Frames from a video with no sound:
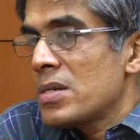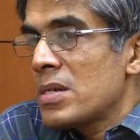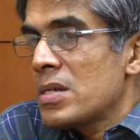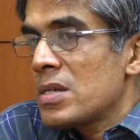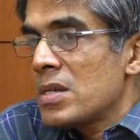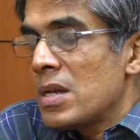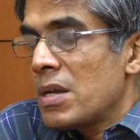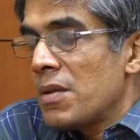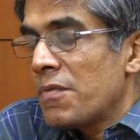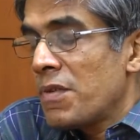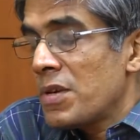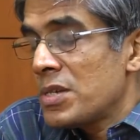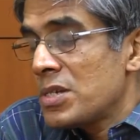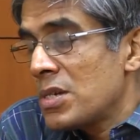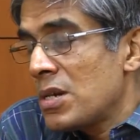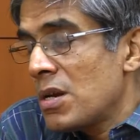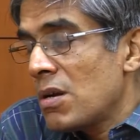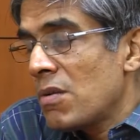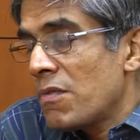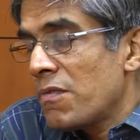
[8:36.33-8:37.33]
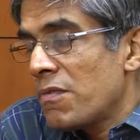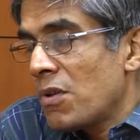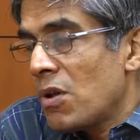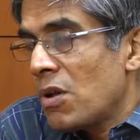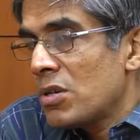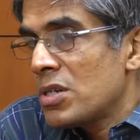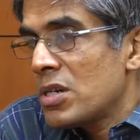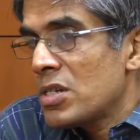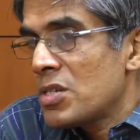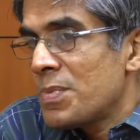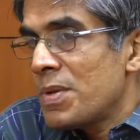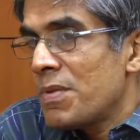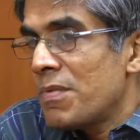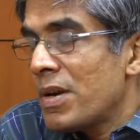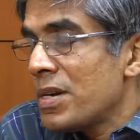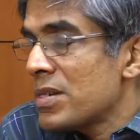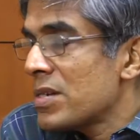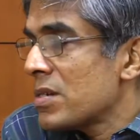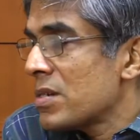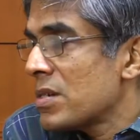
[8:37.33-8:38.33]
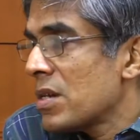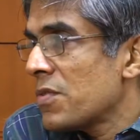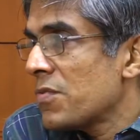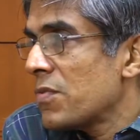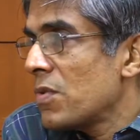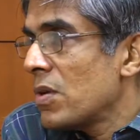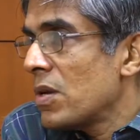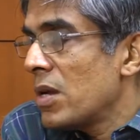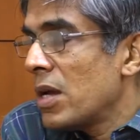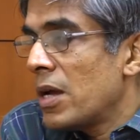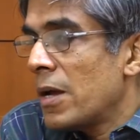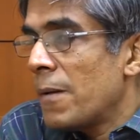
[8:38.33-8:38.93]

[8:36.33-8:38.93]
it is first year of launch, it's been very successful.